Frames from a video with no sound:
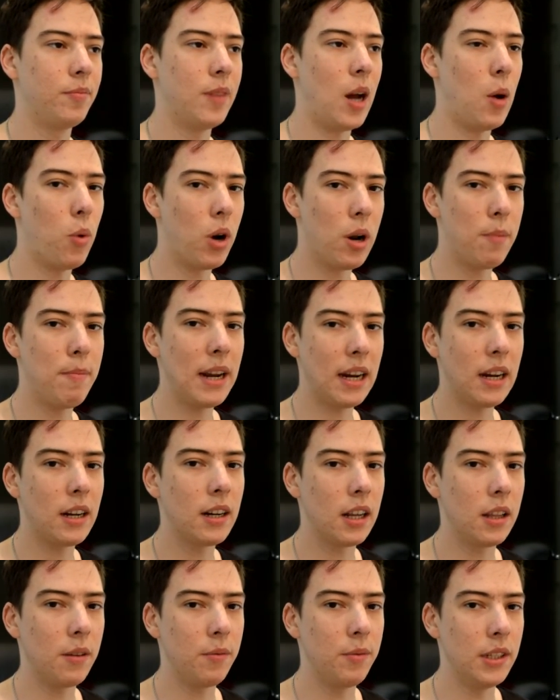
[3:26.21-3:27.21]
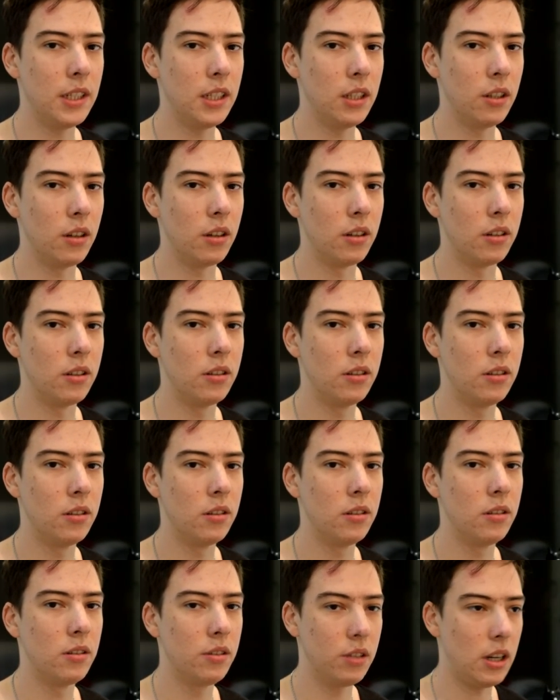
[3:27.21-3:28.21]
I want to make another video
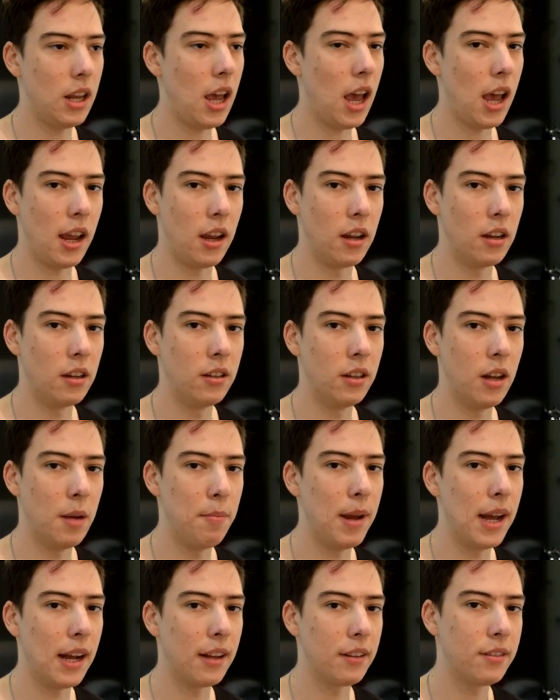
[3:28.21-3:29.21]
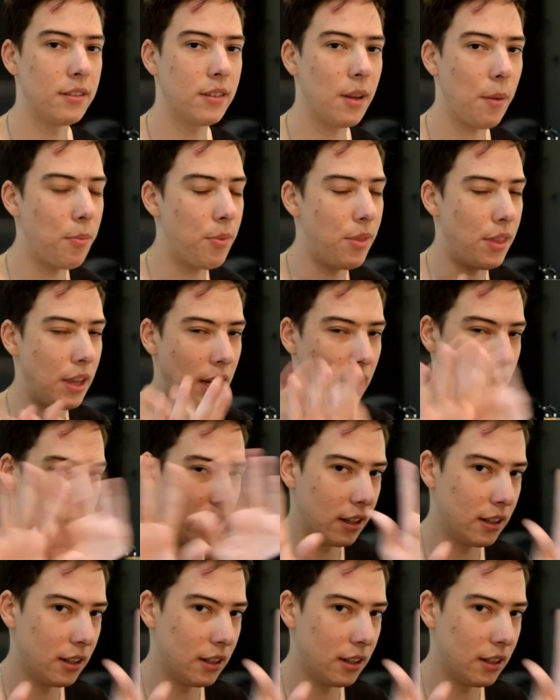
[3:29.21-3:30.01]
today about something.